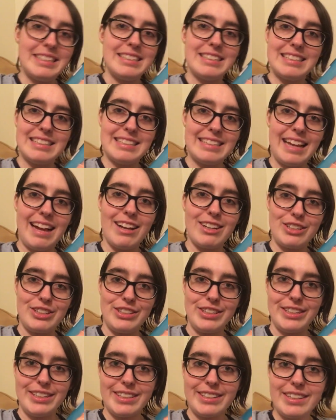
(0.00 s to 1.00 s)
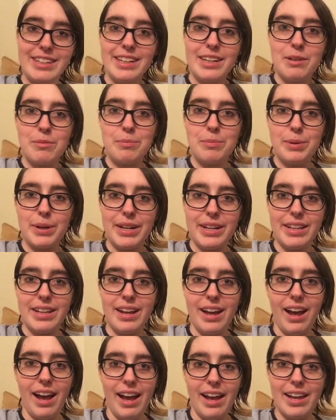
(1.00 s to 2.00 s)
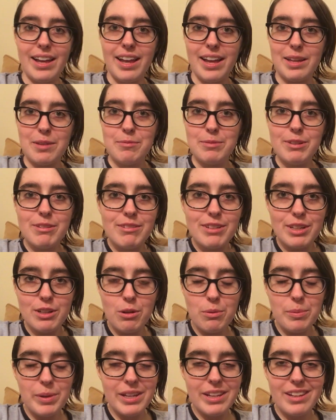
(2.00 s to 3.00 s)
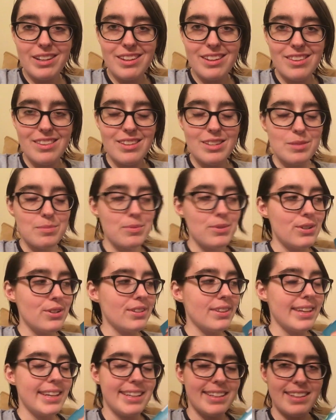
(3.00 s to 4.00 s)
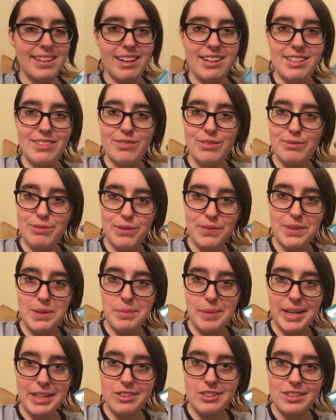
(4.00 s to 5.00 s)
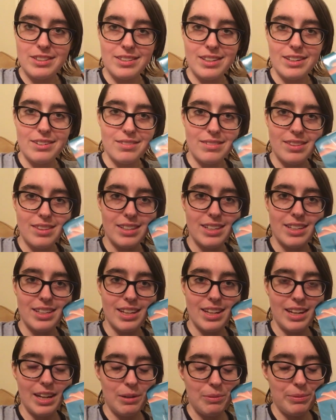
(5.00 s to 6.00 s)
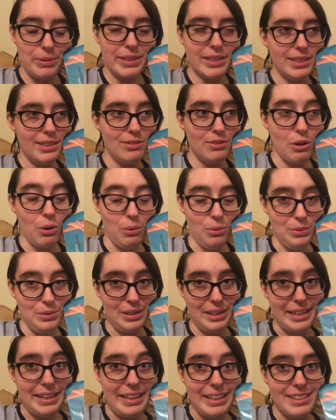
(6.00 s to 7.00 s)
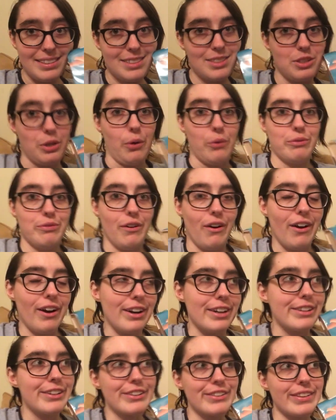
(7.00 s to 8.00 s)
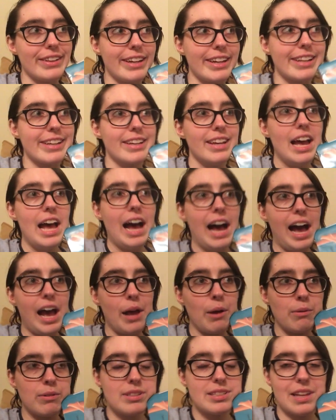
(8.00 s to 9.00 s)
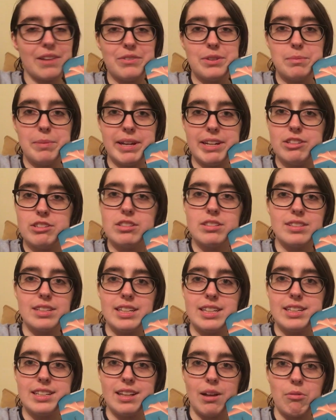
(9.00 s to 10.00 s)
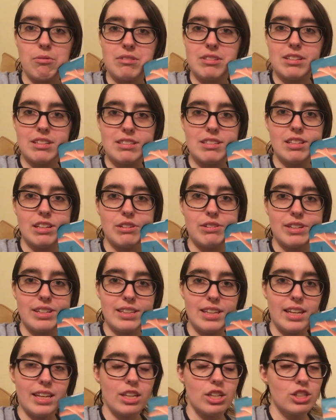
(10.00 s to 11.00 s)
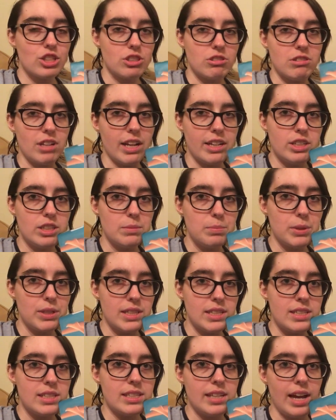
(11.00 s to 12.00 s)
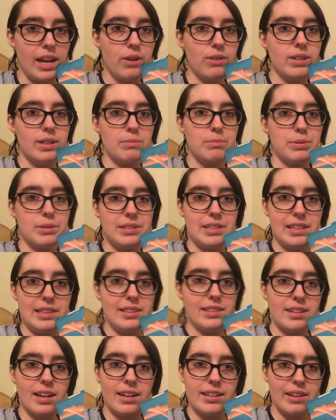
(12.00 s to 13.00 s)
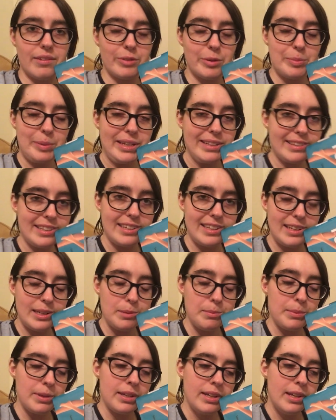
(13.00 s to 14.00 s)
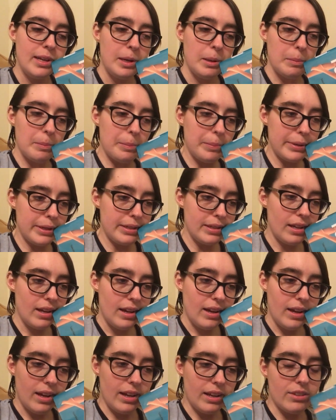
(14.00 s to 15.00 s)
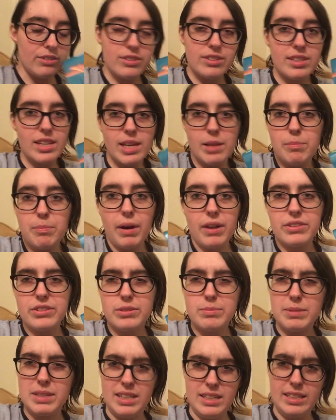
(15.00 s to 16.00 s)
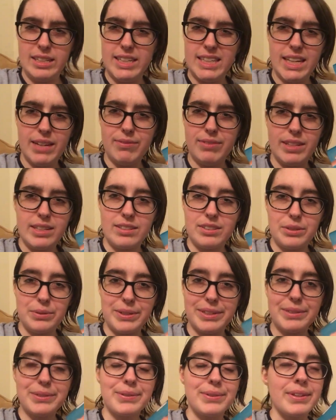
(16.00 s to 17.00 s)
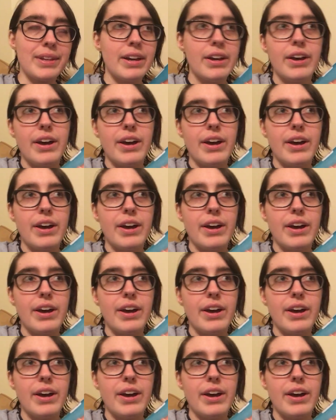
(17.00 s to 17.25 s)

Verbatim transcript: This is not good. But I, I'm a little bit into this book, like not even 50 pages, I don't think, and I really don't like it so far. Like, I was seven pages in and I was considering, like, should I just put this down and pretend that I never picked it up? But it just, it bothers me to DNF things, so I don't.